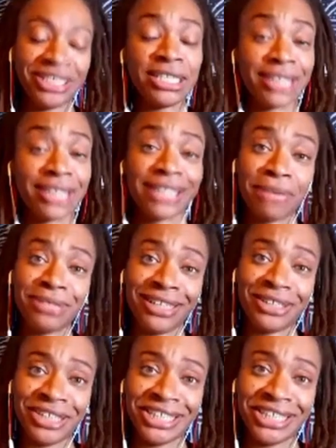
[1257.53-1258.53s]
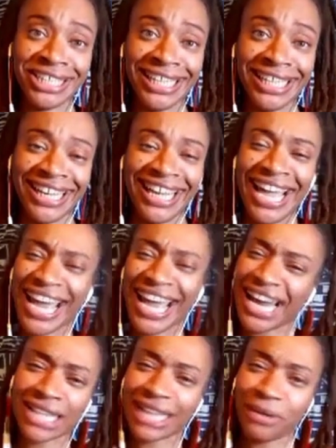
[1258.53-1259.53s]
She said, stop sitting on your shit. And
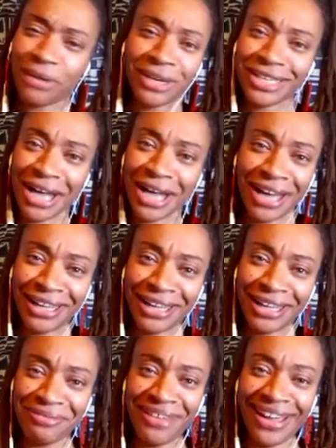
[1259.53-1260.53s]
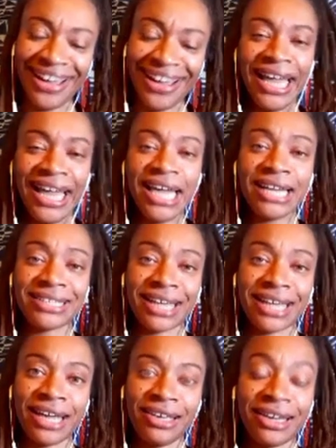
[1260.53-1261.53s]
I was like, what are you talking about? He's
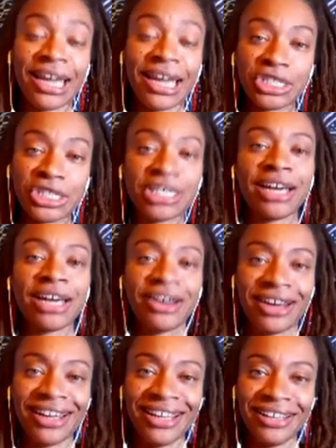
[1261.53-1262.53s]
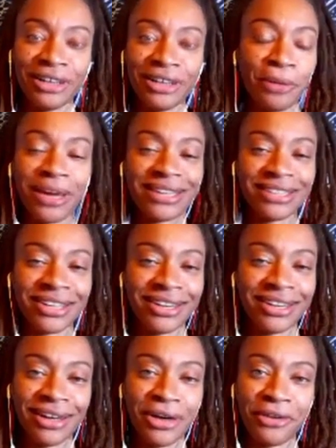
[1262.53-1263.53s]
like, you got to share it. Nobody's going
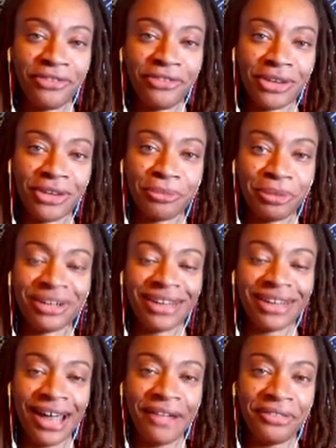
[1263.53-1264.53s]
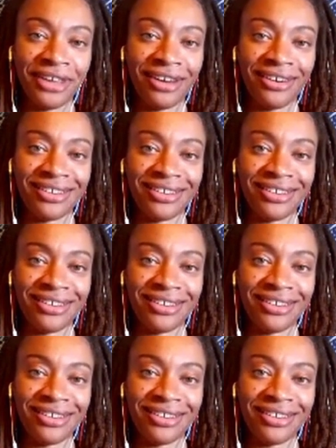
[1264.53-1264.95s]
to know if you don't put it out there.